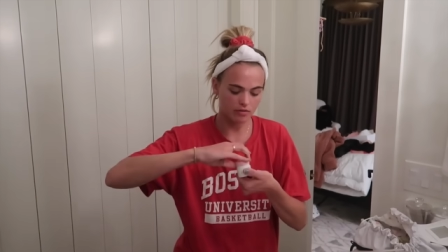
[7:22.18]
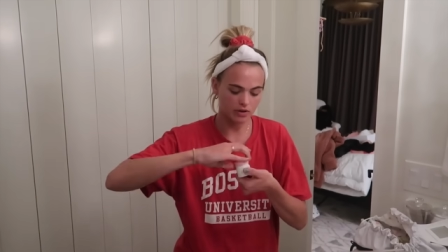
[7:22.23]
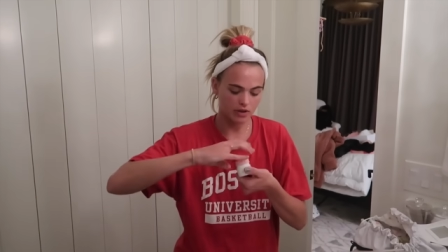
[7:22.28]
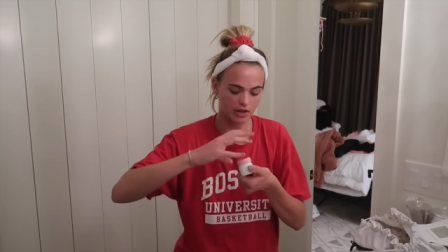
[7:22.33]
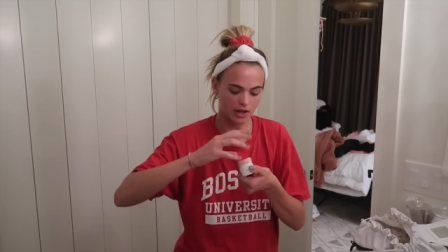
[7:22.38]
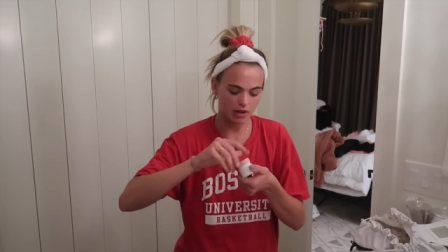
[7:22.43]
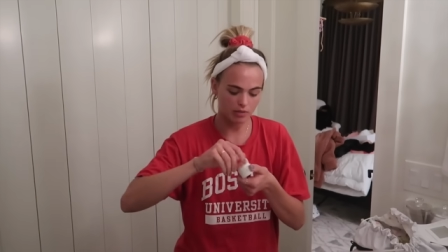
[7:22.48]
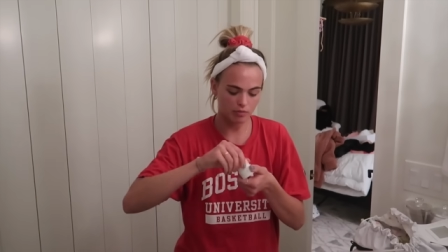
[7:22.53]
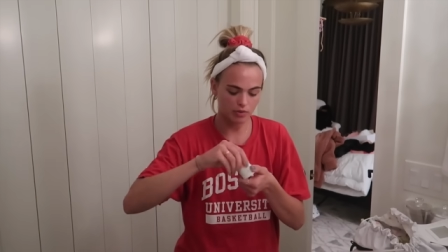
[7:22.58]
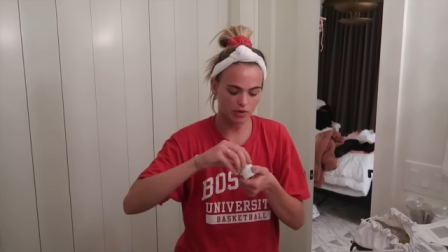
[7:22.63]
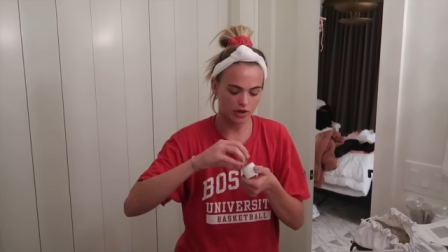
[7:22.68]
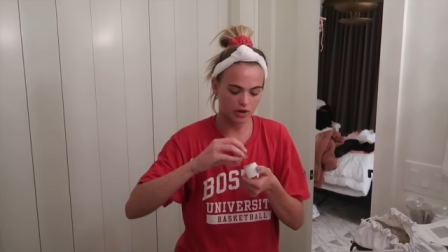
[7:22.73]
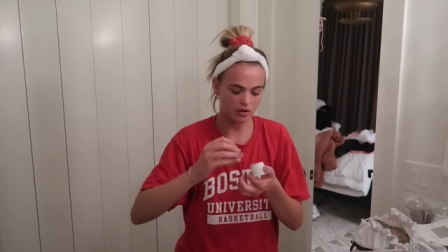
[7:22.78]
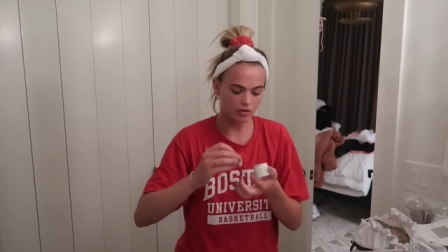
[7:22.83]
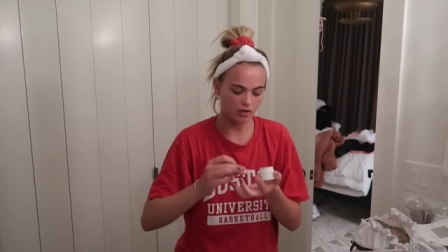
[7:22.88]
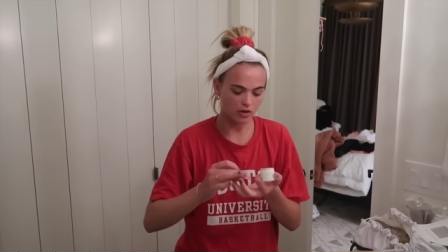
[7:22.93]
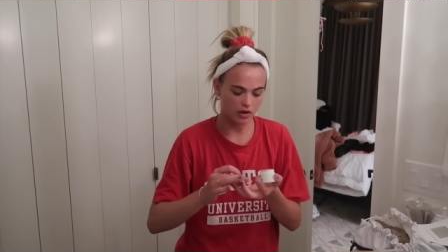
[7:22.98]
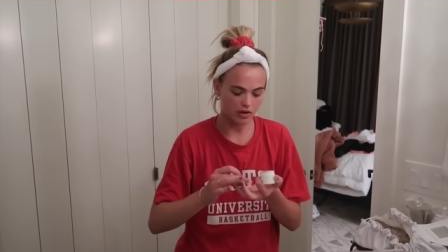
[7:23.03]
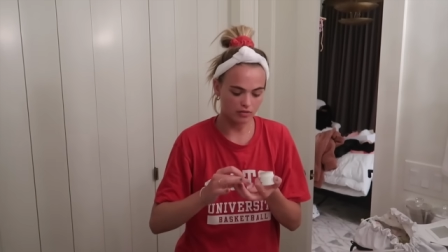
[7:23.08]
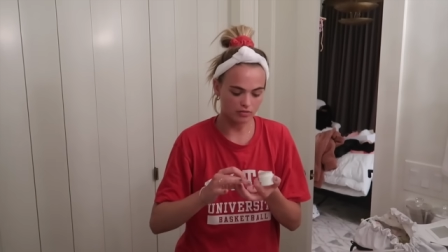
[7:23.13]
I really like putting
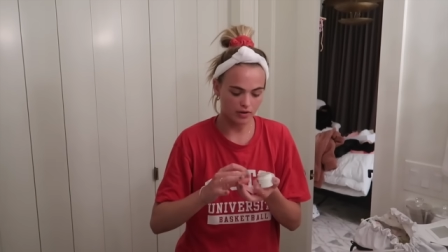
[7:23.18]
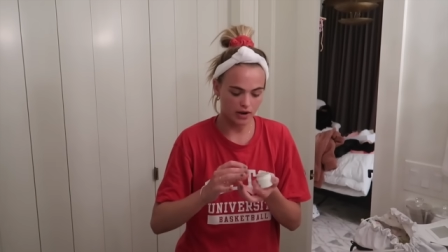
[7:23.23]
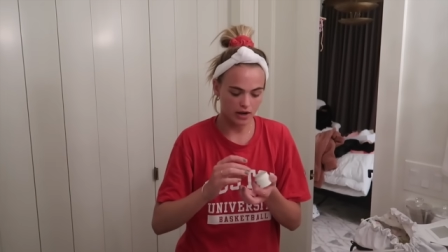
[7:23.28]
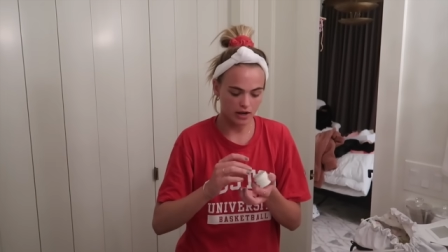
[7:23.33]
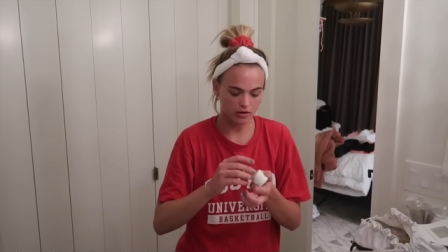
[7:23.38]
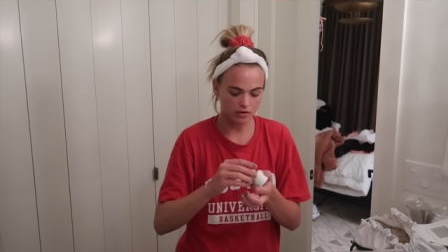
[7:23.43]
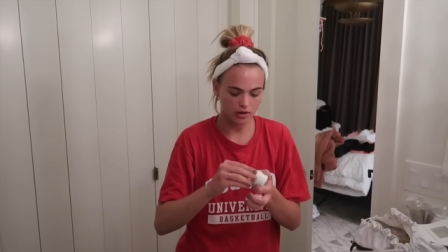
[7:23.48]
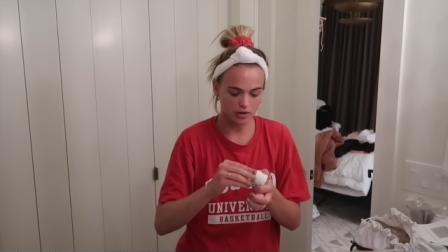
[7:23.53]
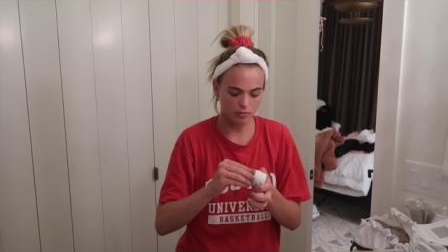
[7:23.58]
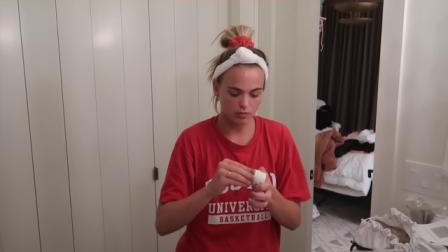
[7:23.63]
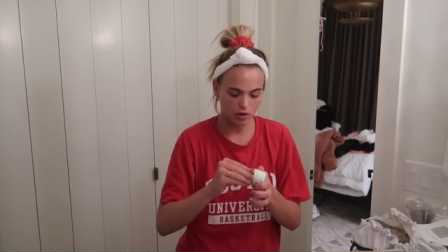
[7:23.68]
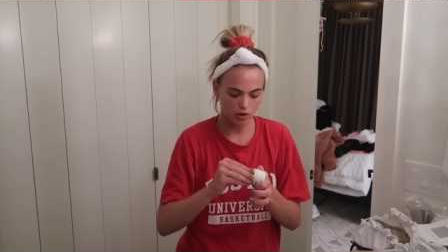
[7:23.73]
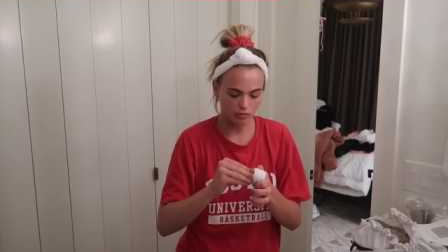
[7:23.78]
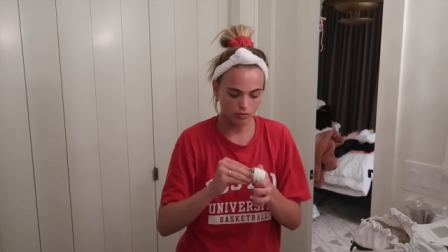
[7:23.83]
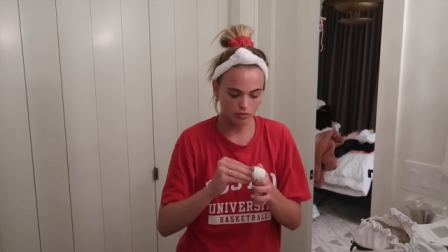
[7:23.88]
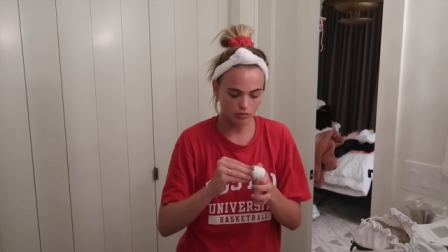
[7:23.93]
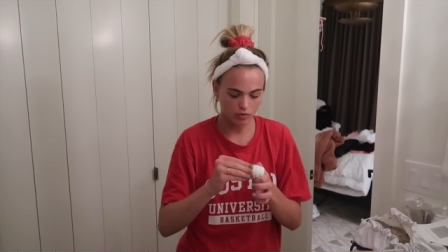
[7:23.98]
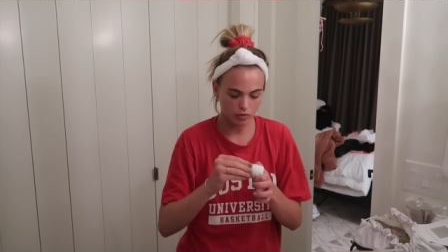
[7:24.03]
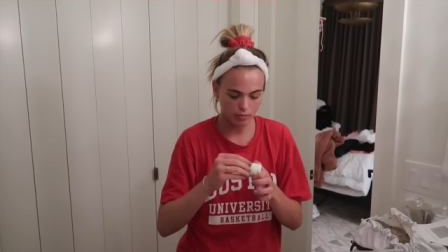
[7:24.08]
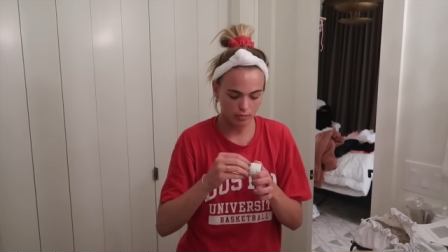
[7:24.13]
a lot of eye cream
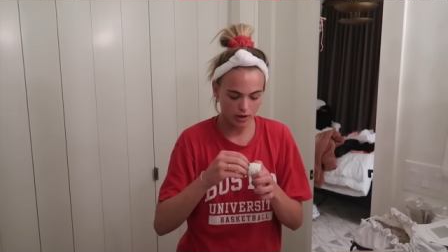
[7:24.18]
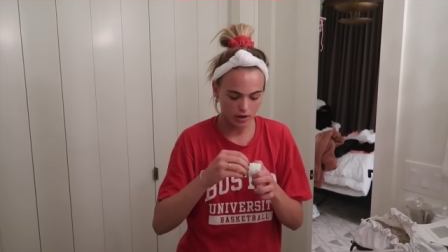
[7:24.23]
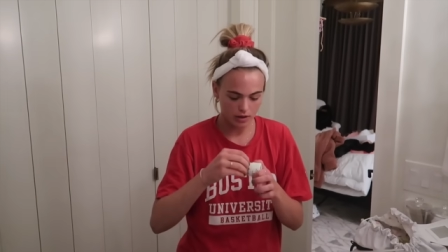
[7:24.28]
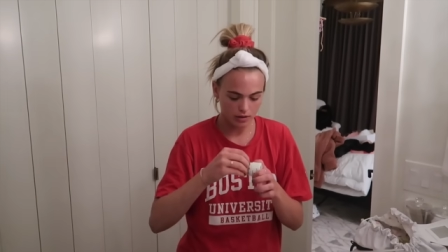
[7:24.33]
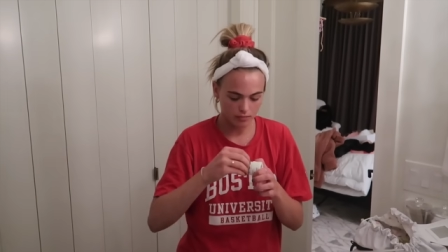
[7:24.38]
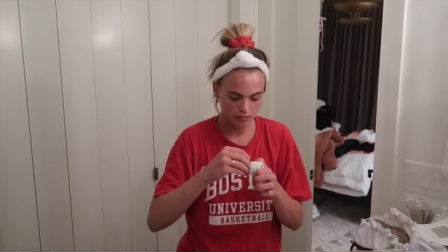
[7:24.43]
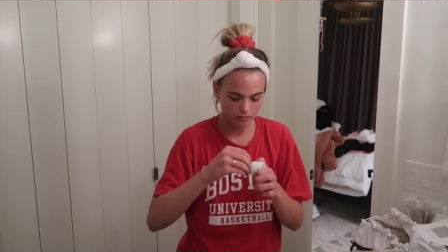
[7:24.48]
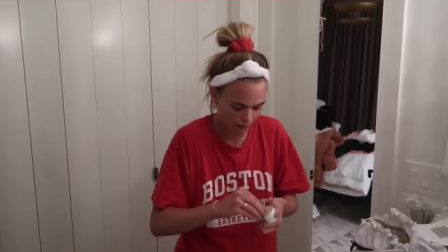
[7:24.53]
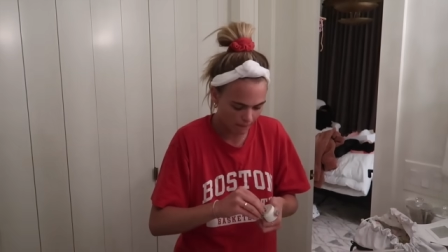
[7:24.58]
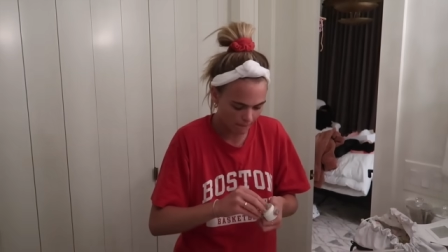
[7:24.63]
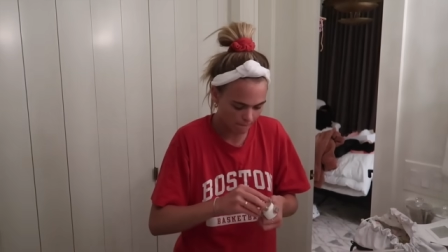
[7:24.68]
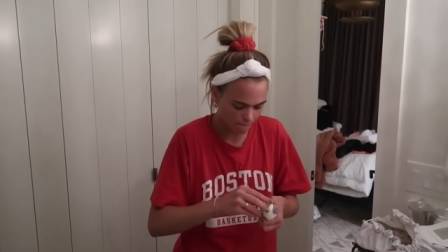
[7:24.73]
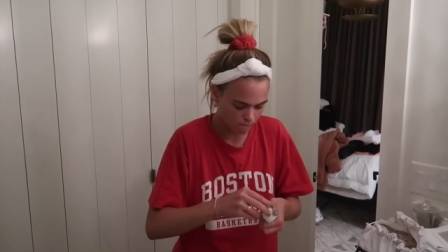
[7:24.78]
on before bed.